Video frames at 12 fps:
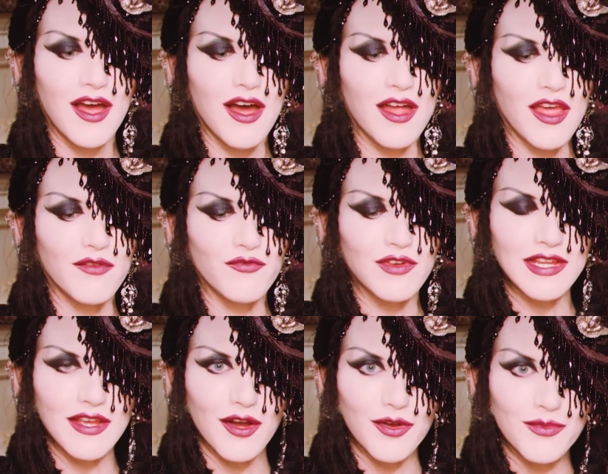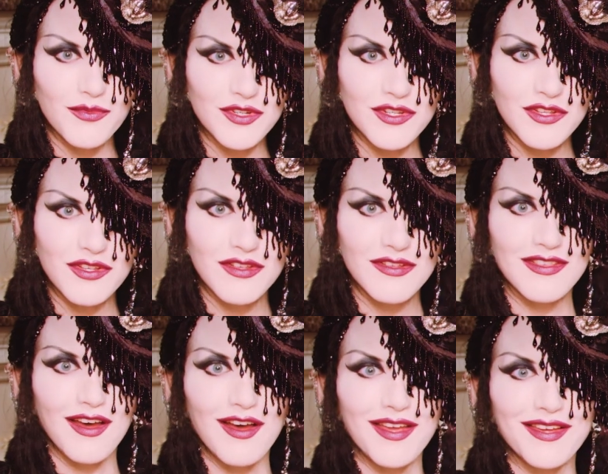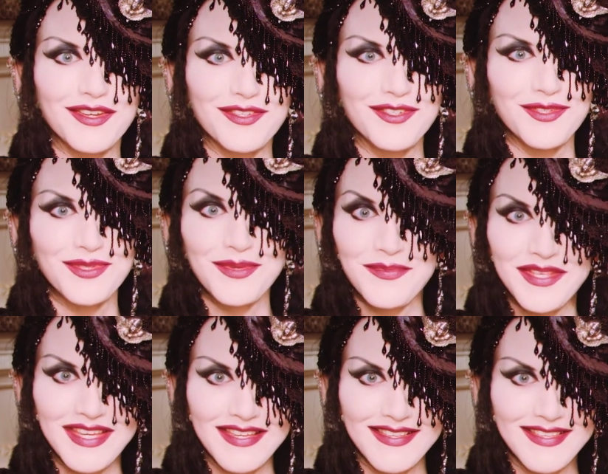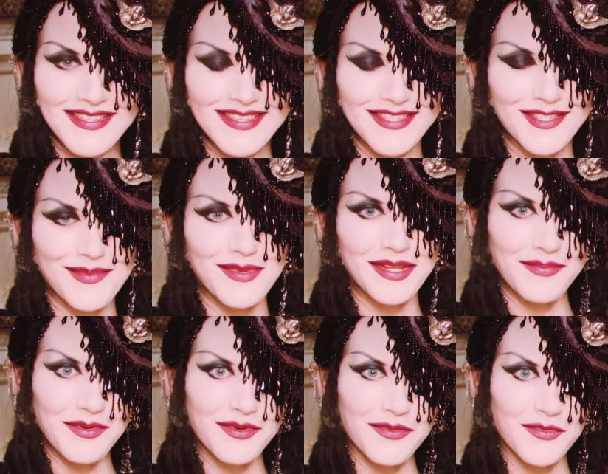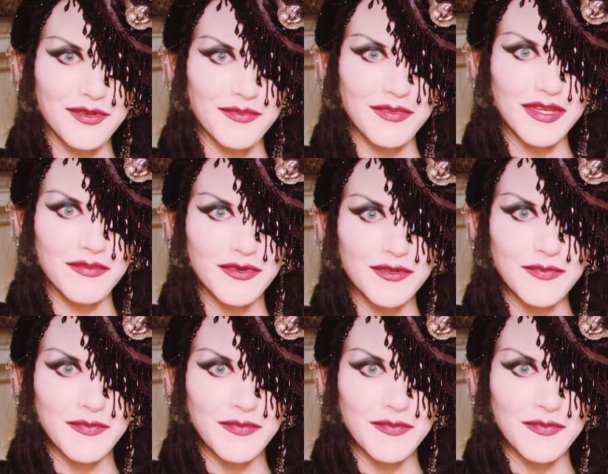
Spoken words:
And I really hoped that I could do something similar, but with modern people.